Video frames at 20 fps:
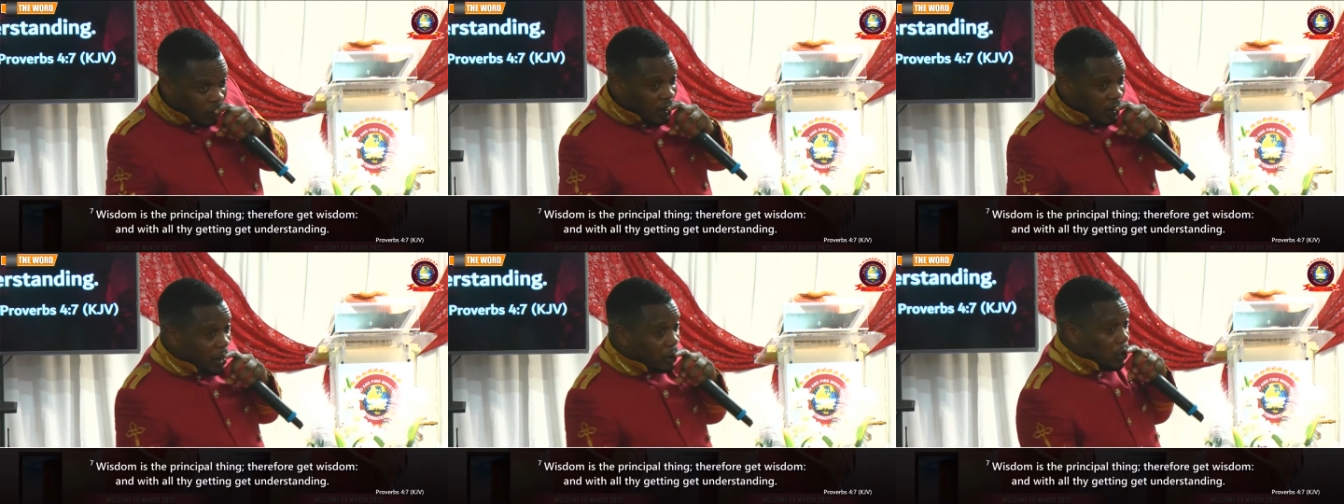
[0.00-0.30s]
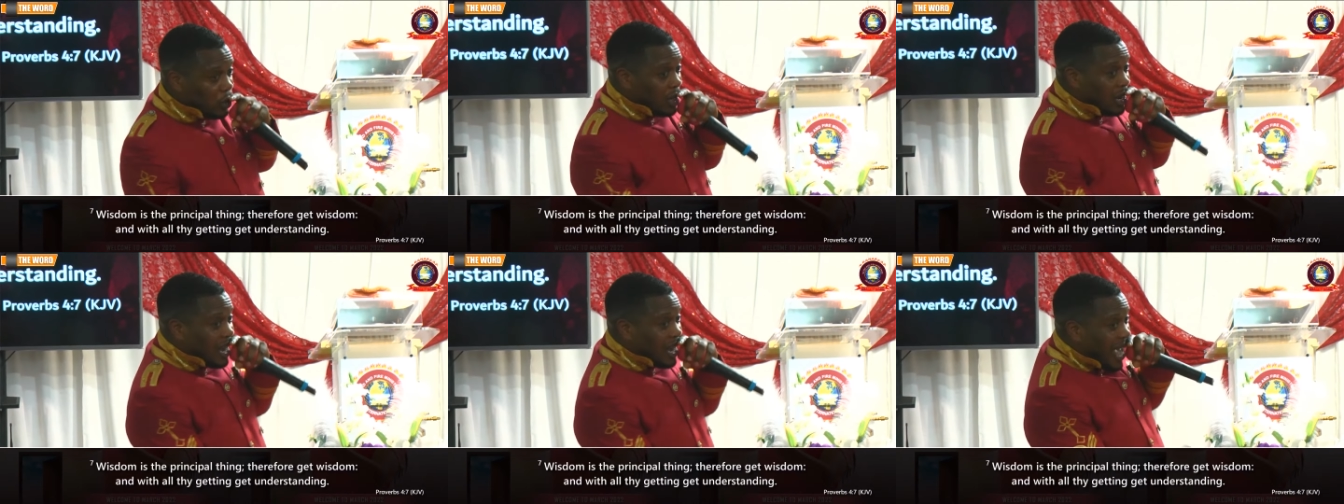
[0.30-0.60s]
You are
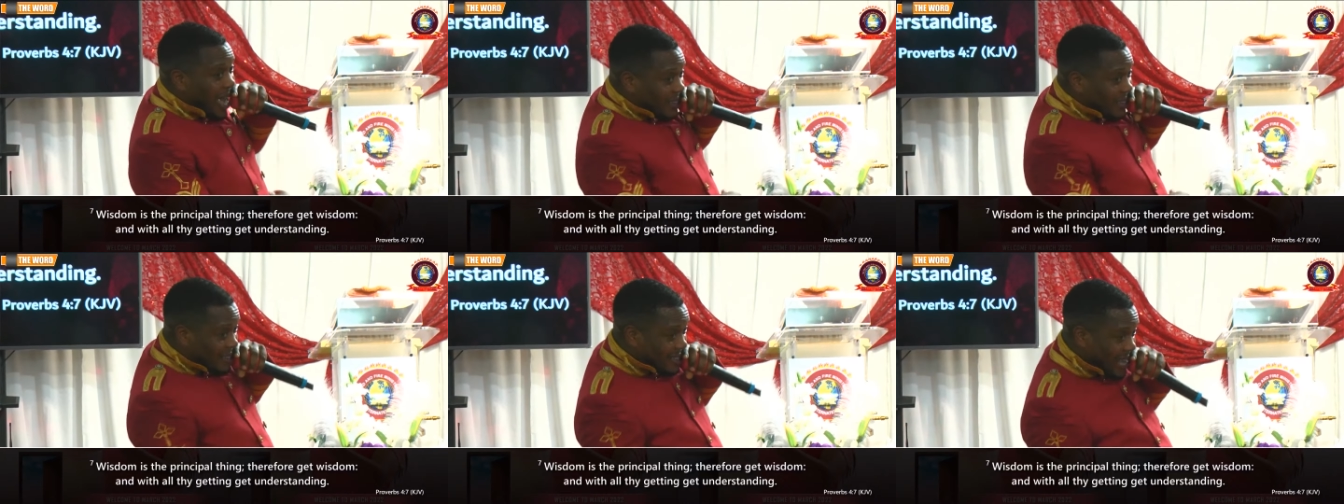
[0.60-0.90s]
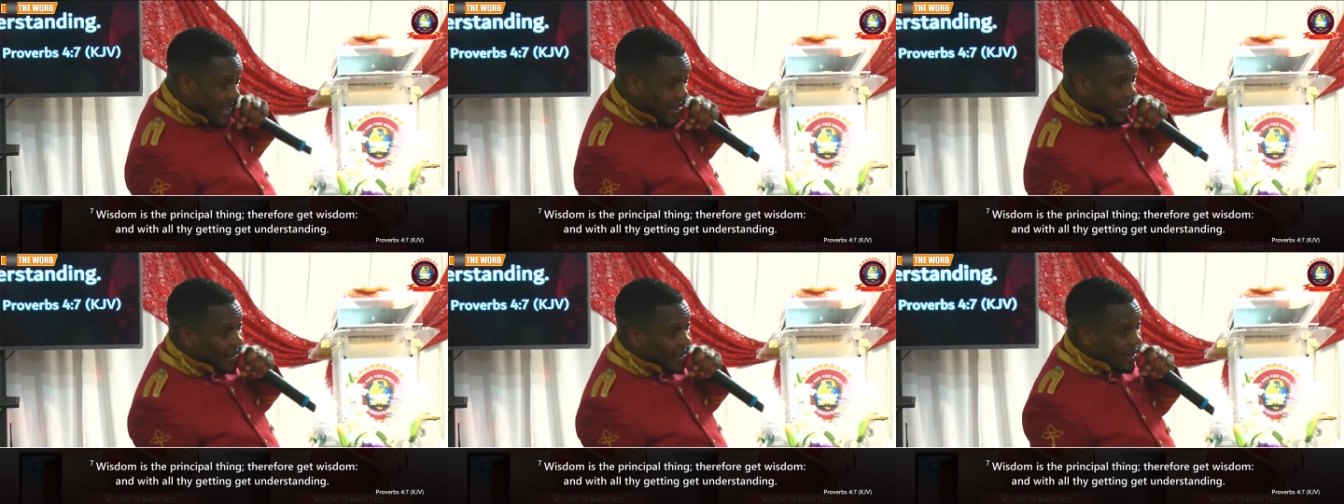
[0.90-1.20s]
doing lies,
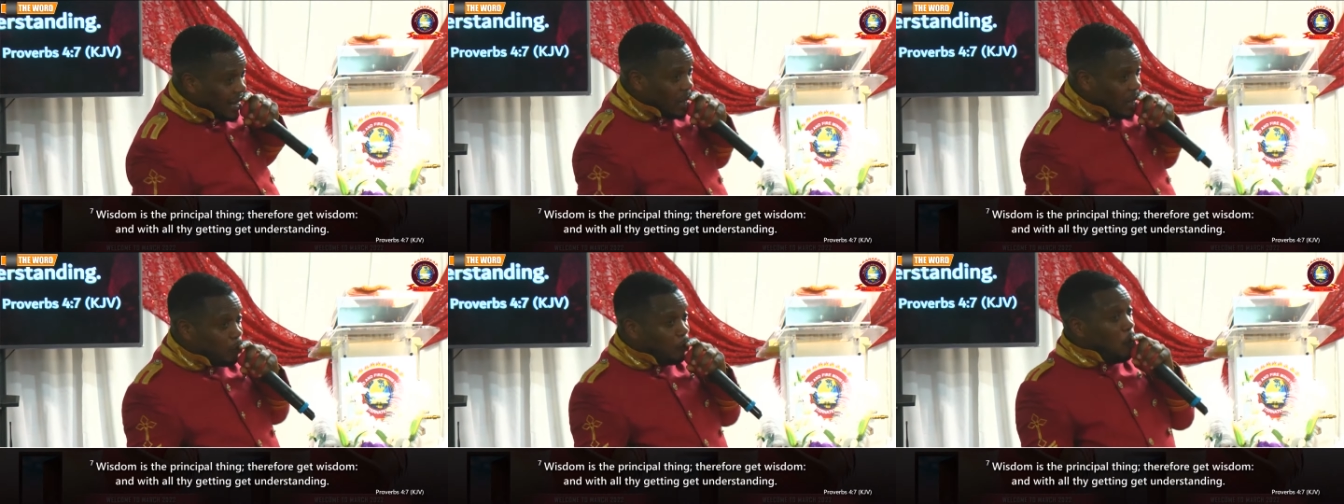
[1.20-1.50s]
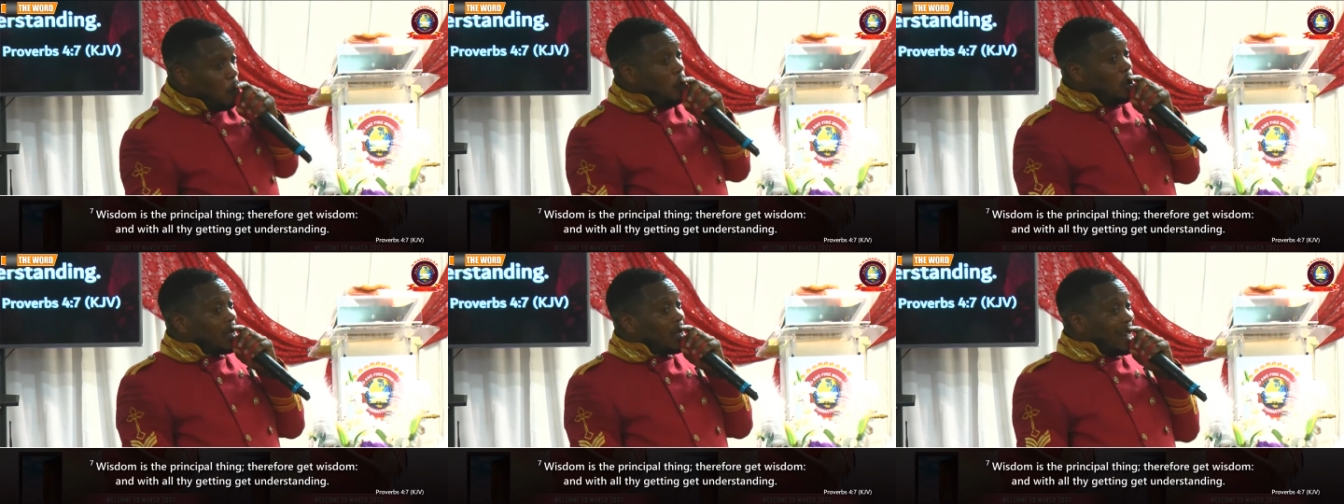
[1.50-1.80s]
telling,
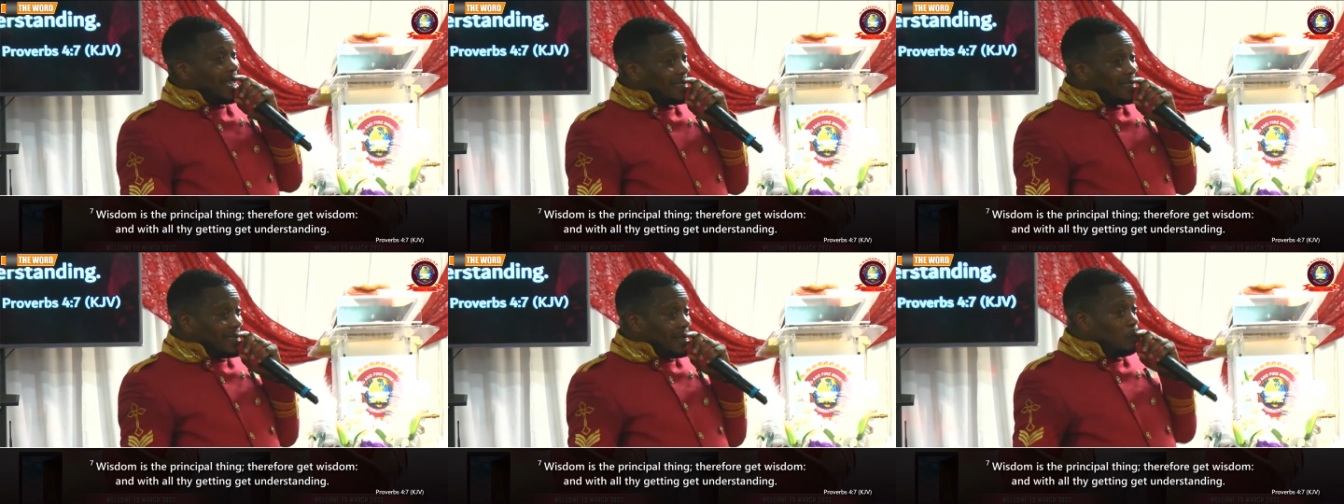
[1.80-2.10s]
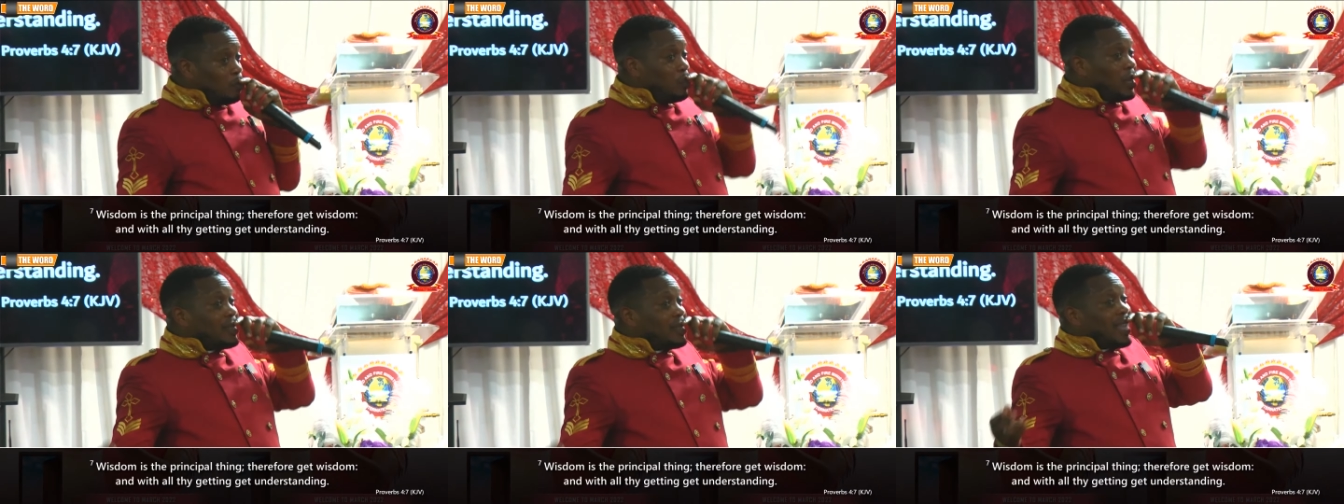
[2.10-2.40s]
hypocrisy,
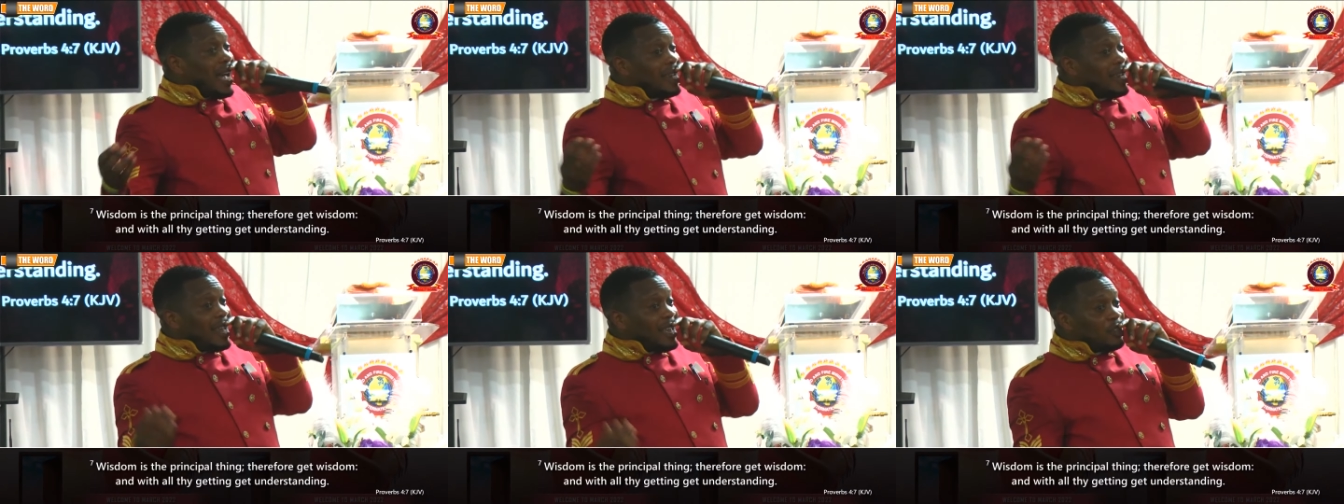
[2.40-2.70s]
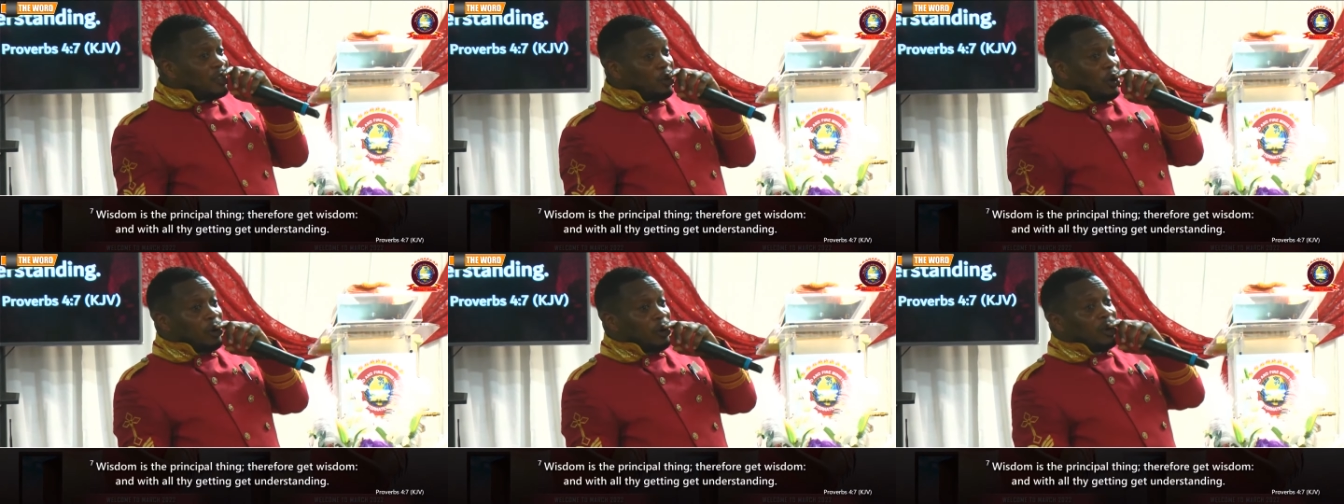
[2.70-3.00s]

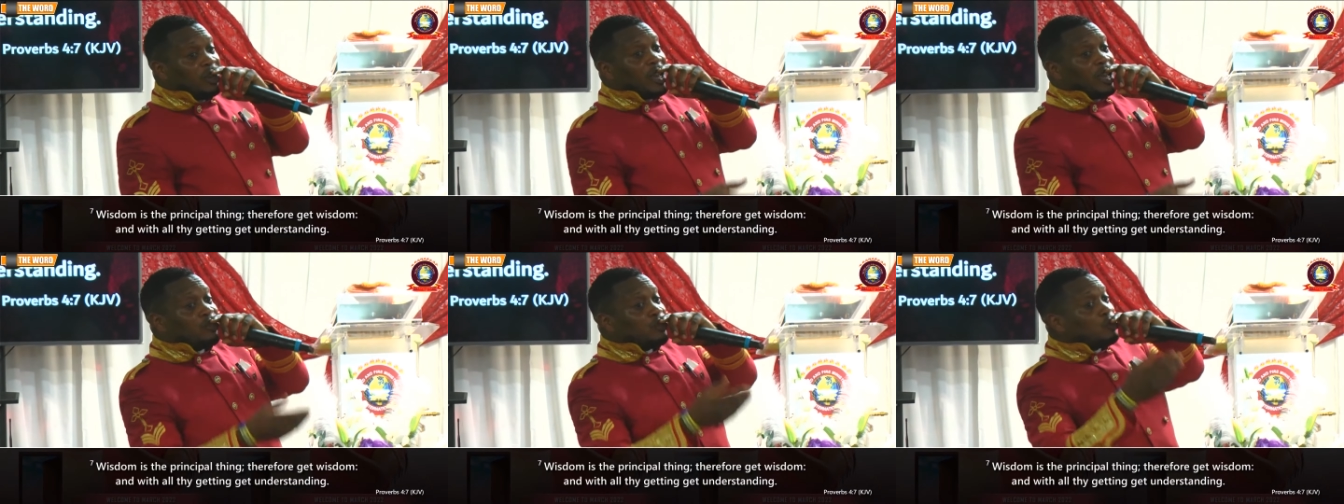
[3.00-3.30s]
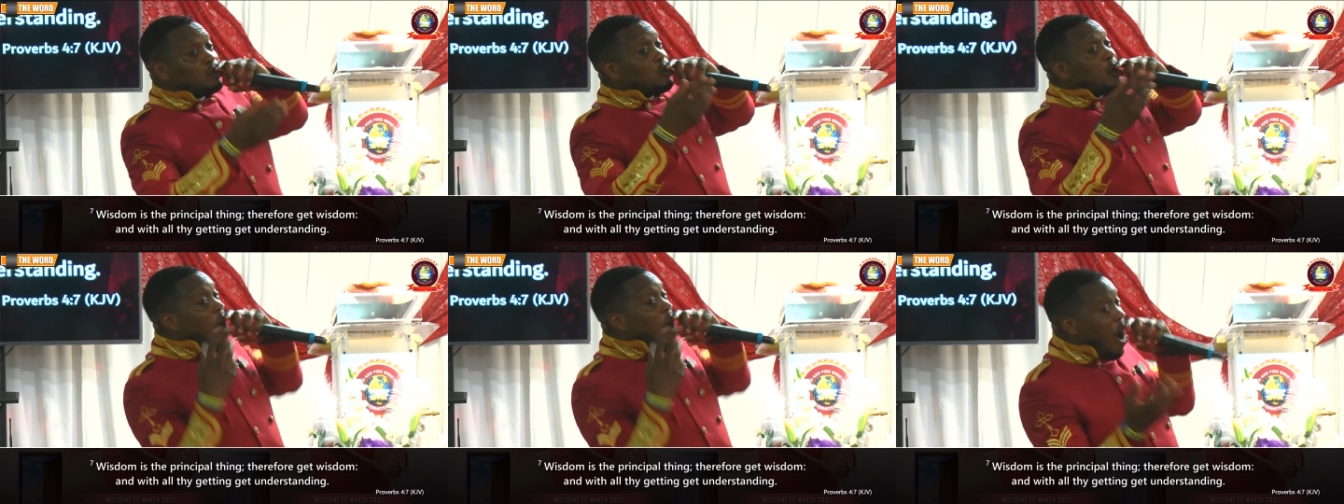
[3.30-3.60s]
bitterness, cunningness.
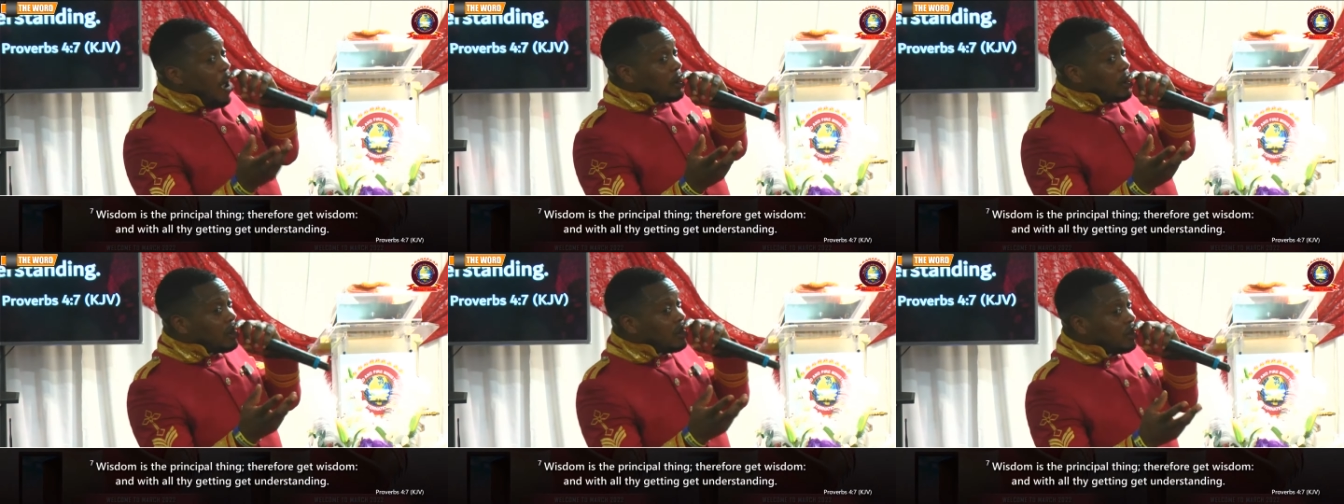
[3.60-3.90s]
Run!